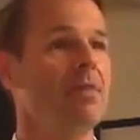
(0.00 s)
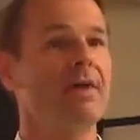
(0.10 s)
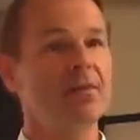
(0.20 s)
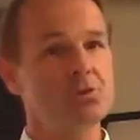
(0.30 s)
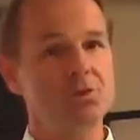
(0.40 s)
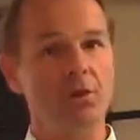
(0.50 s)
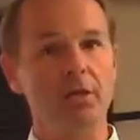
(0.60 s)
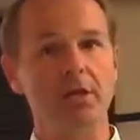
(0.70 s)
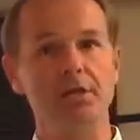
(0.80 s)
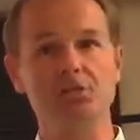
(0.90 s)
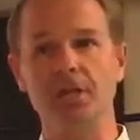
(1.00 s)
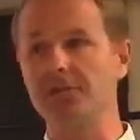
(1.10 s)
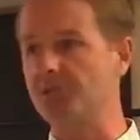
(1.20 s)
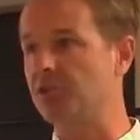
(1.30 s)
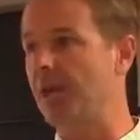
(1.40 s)
That's what's going on in
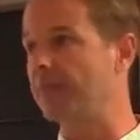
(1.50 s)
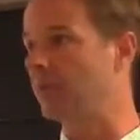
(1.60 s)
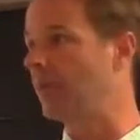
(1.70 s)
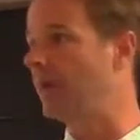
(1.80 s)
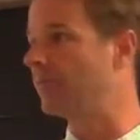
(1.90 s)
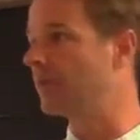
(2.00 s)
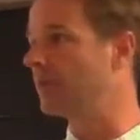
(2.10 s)
Genesis chapter 11